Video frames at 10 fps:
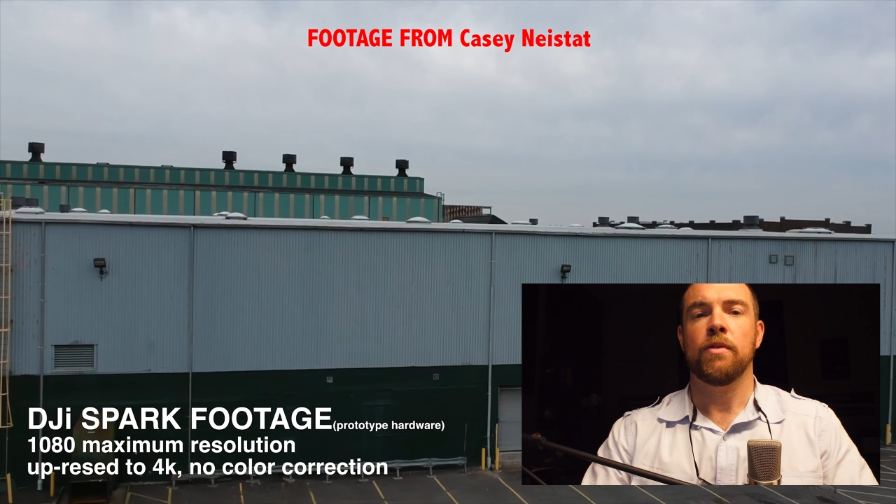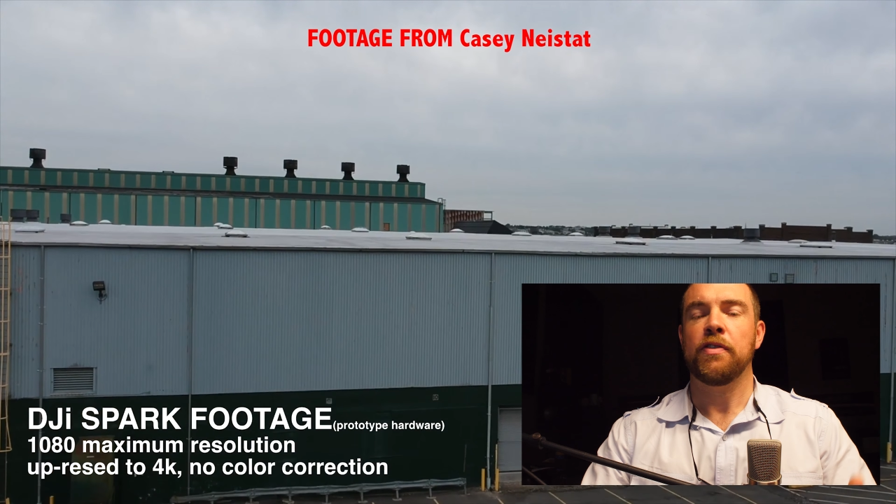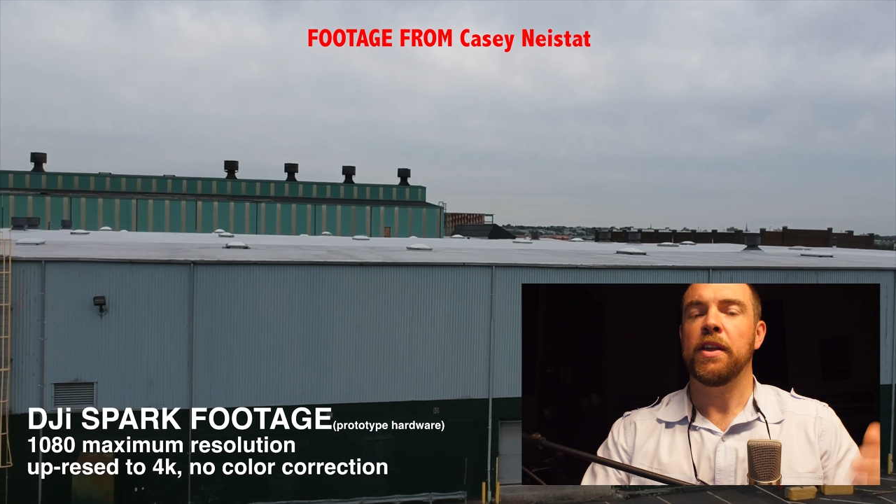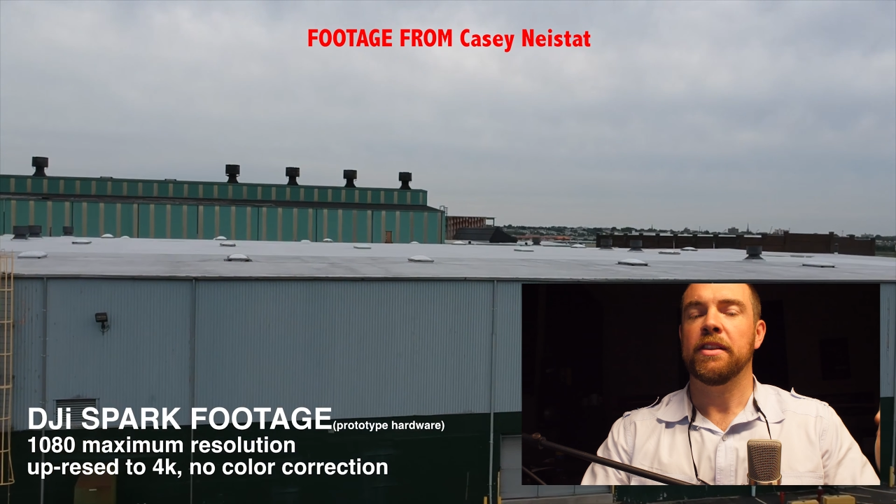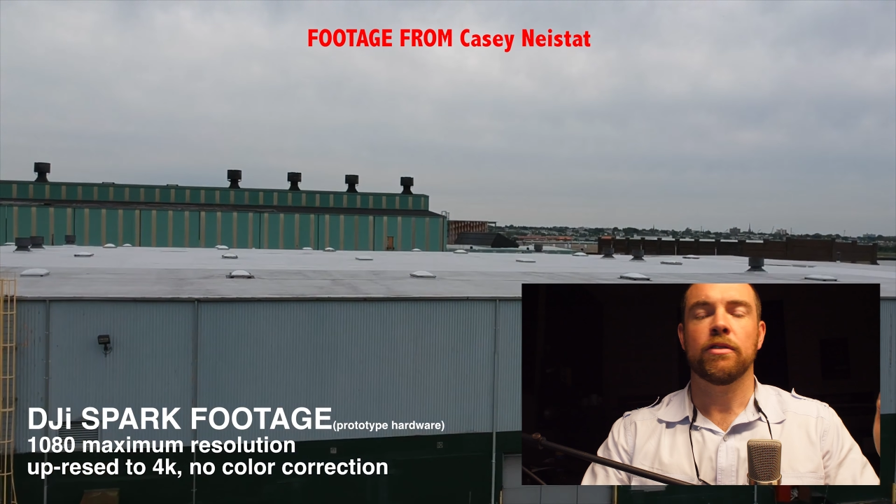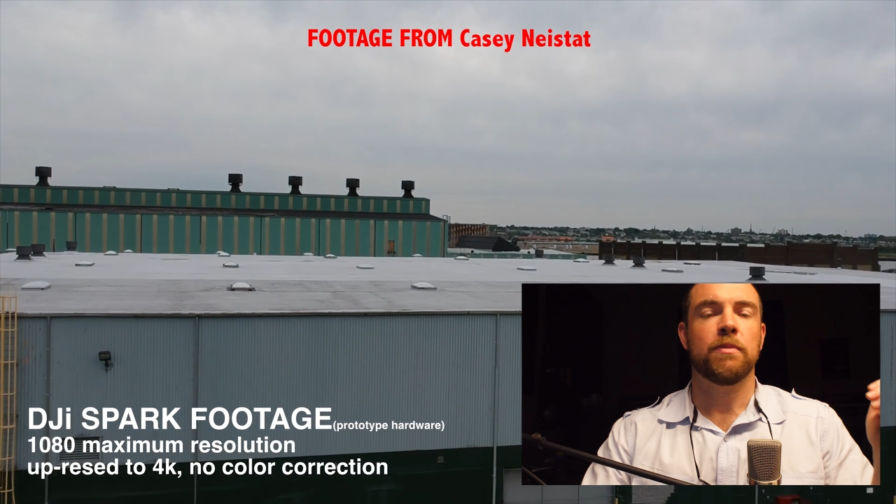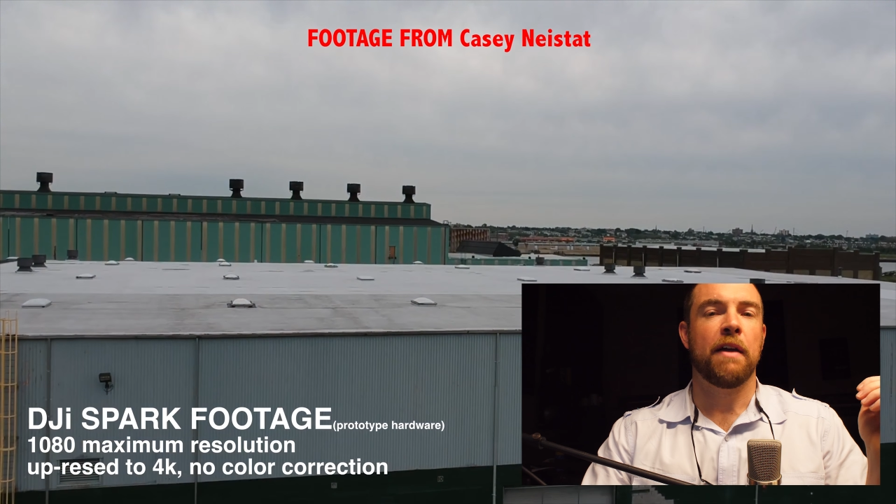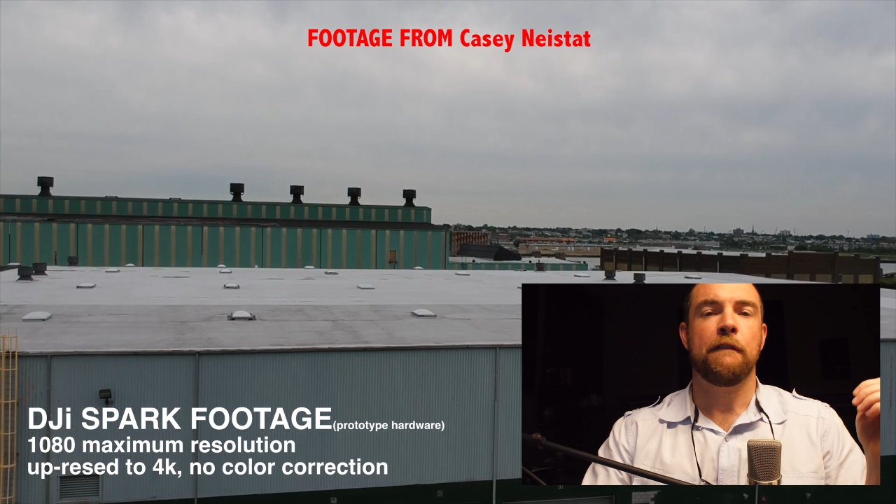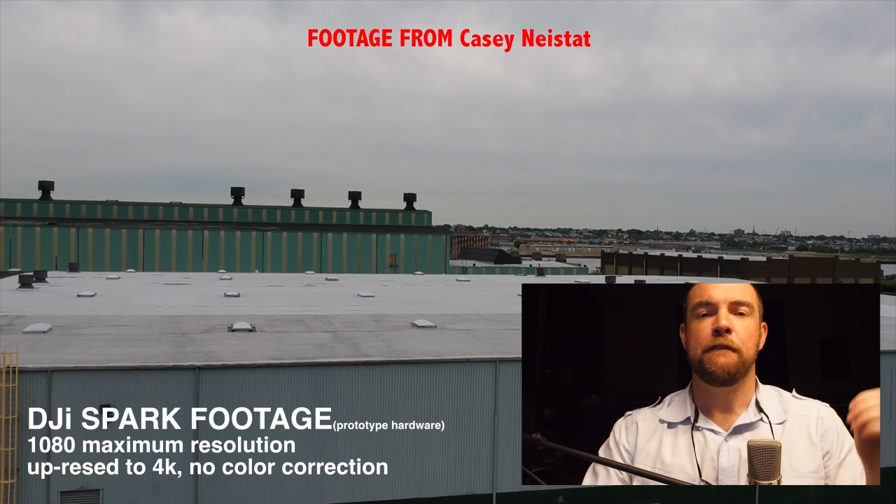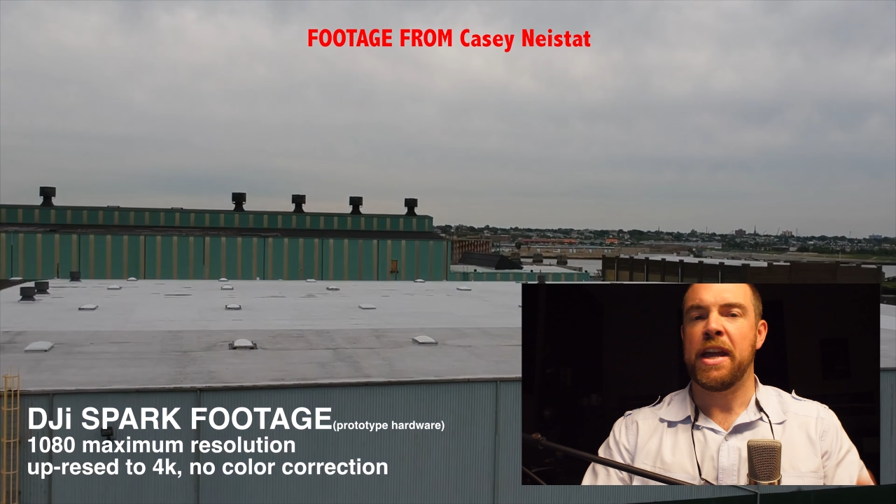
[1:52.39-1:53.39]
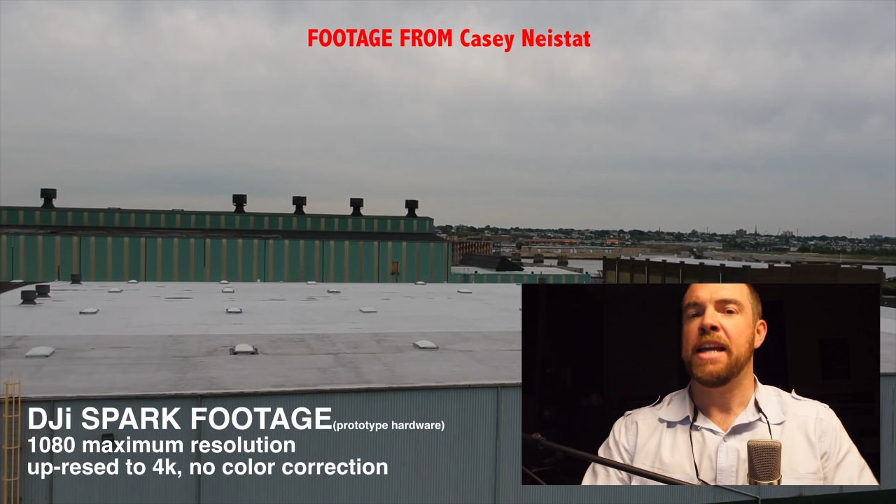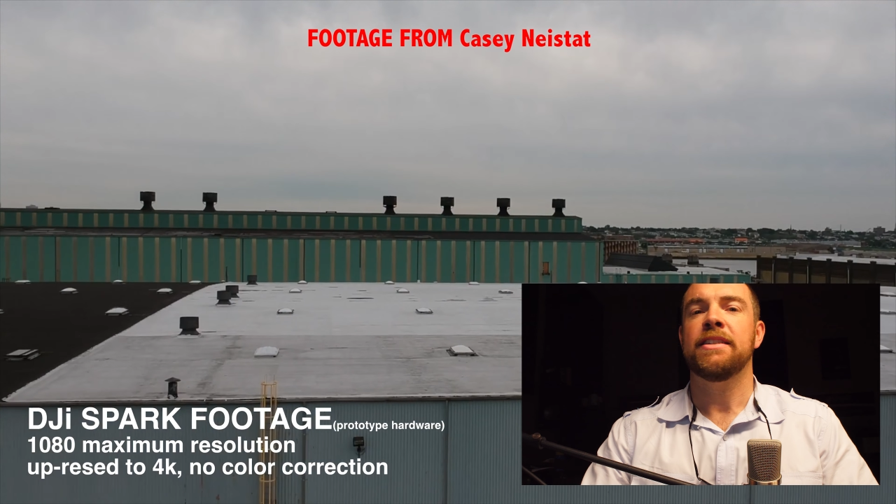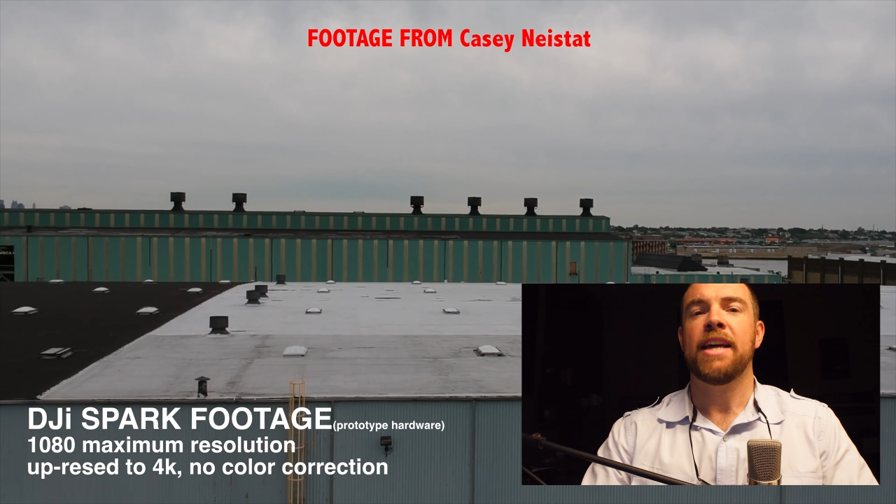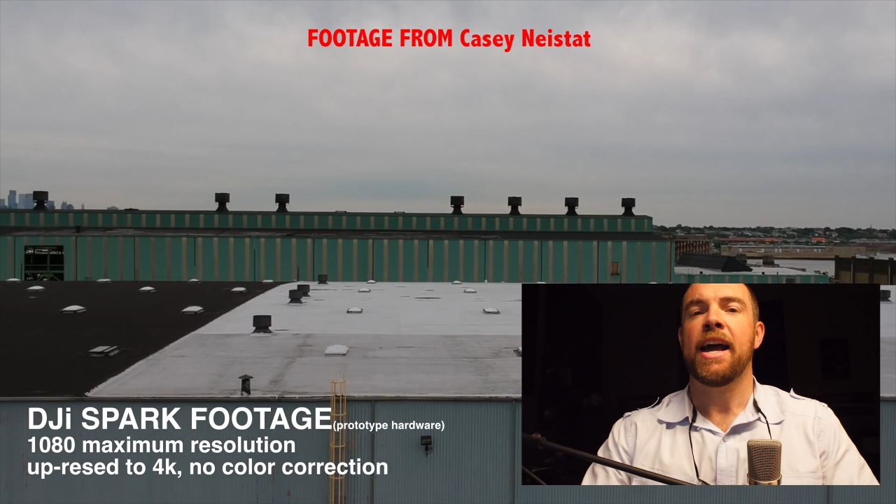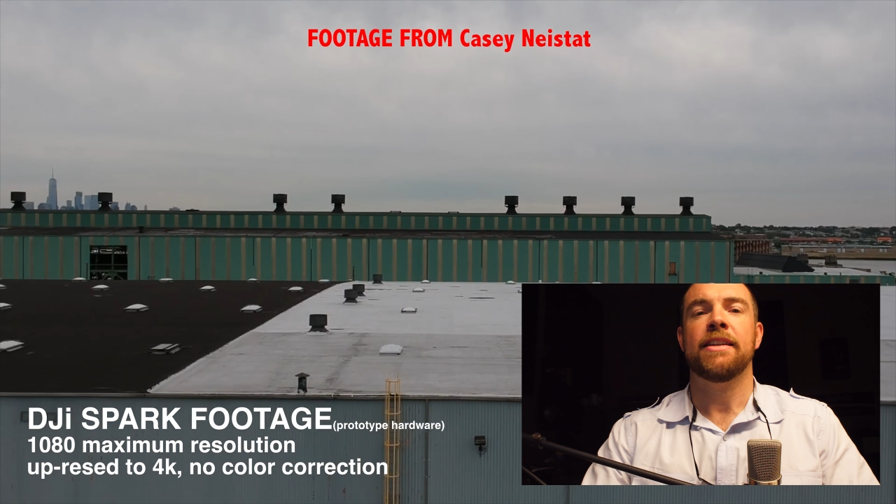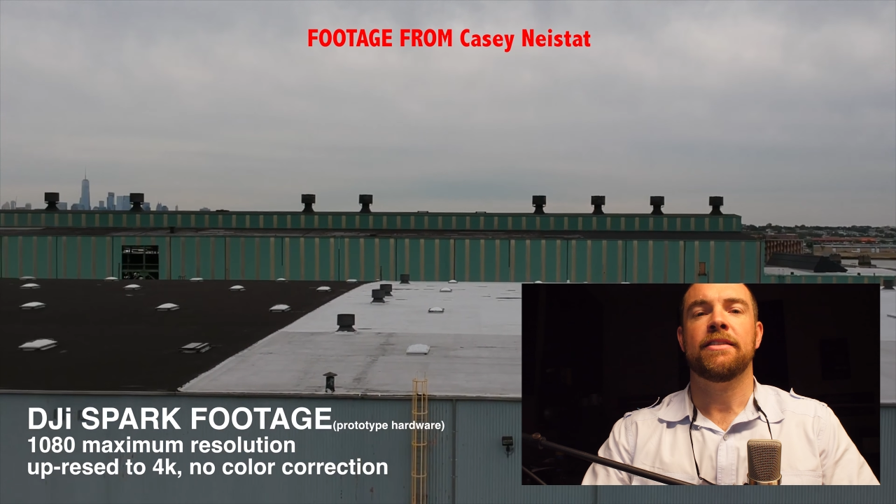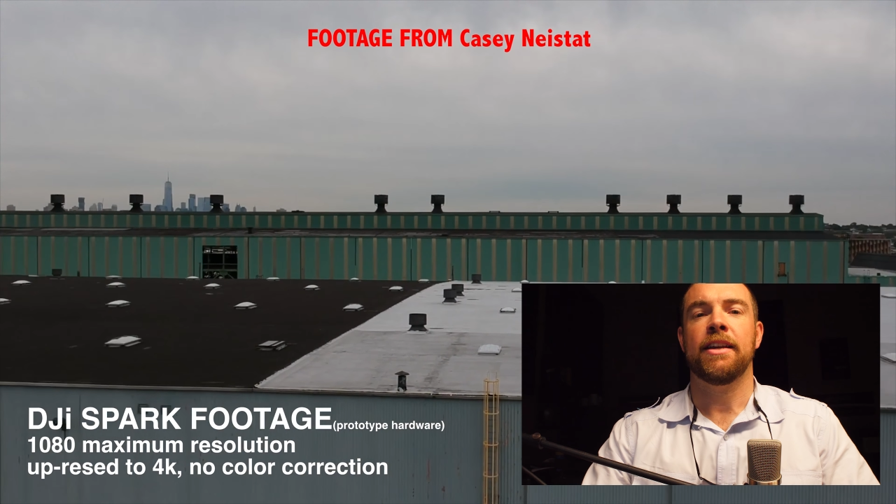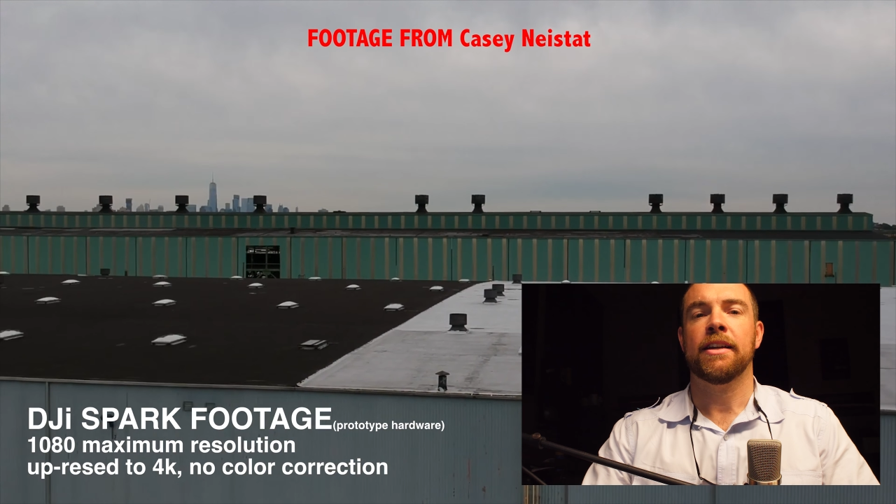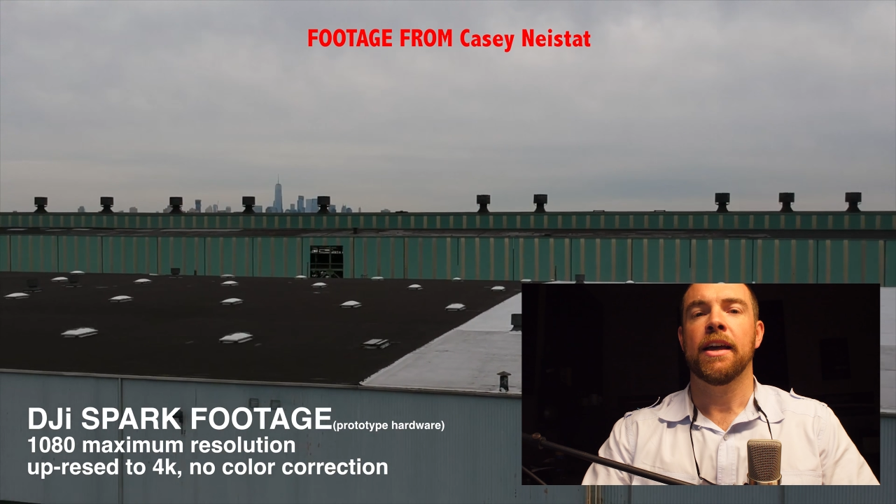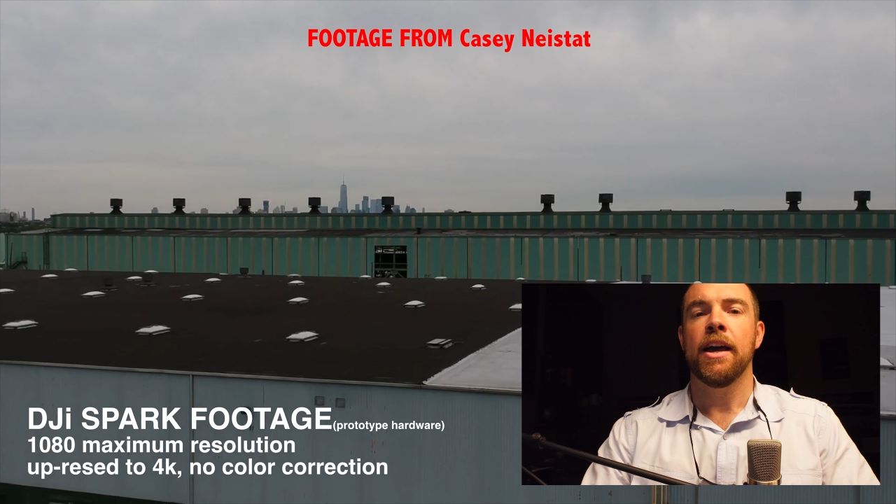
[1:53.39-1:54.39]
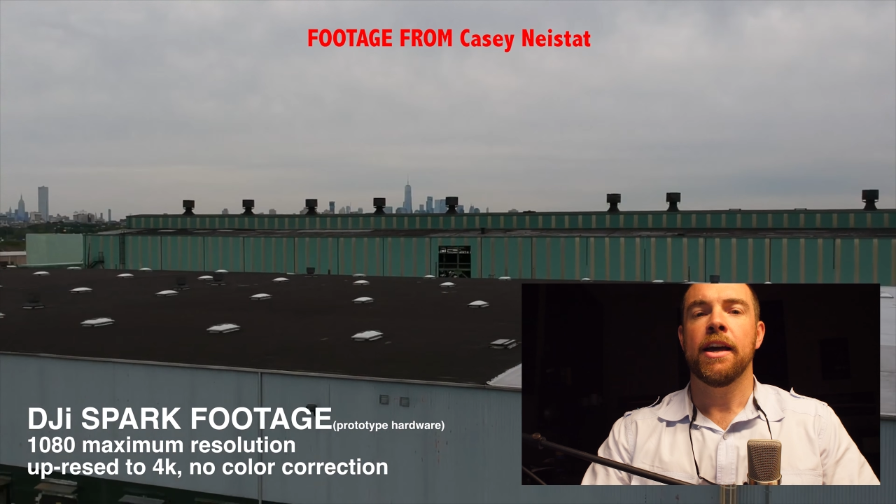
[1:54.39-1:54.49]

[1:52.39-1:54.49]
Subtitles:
I think this will be a fantastic